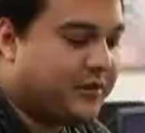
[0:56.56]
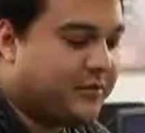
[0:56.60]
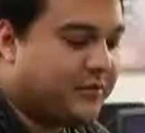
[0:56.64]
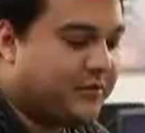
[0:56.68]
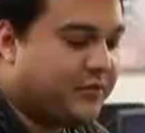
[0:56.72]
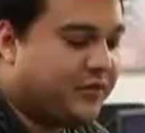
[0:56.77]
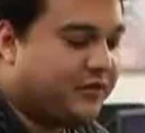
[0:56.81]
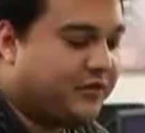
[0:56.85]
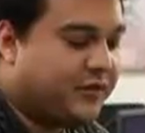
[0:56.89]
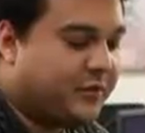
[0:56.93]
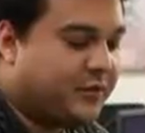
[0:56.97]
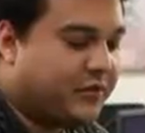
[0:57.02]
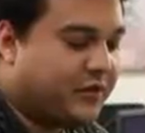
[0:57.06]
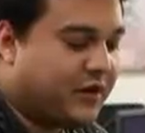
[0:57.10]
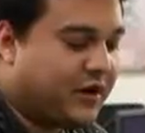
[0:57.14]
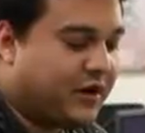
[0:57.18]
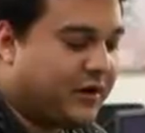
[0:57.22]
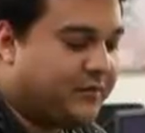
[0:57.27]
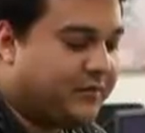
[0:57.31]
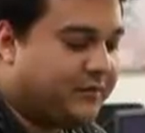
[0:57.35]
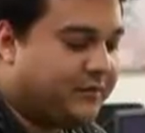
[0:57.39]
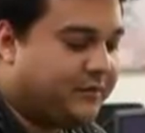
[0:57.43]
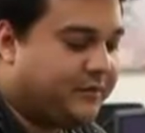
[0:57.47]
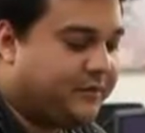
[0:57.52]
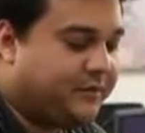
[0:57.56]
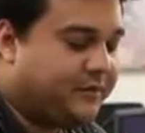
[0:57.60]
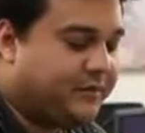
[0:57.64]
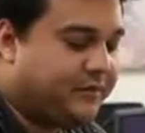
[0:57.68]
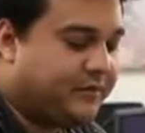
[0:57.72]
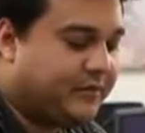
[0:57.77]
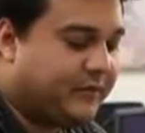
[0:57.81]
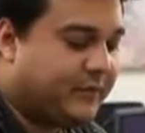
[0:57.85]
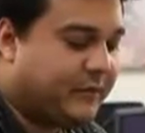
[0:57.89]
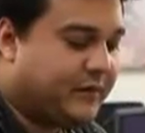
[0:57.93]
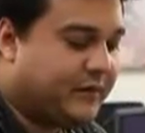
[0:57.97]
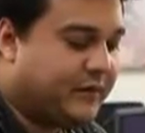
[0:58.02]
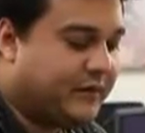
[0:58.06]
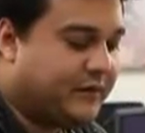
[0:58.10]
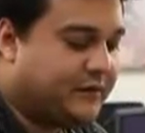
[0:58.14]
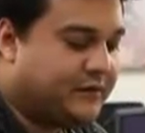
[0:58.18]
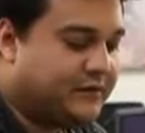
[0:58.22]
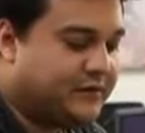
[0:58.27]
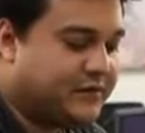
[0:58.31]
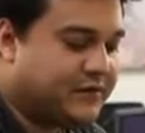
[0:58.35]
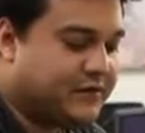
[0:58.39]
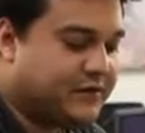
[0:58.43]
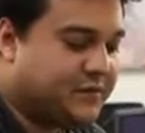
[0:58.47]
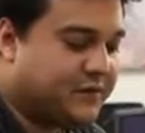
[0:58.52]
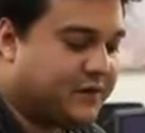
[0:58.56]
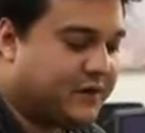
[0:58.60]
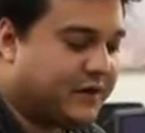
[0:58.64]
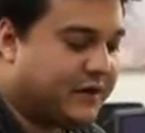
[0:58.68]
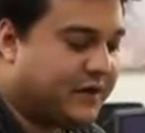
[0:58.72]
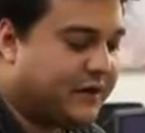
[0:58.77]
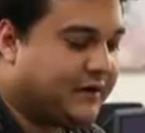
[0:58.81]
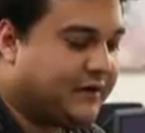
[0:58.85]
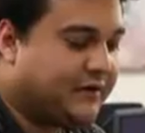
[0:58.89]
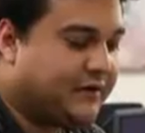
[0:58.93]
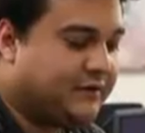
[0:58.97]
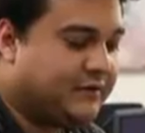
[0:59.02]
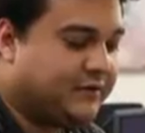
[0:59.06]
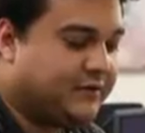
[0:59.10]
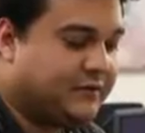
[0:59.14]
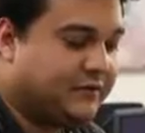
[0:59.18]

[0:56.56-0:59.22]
I'm going to move the prop just by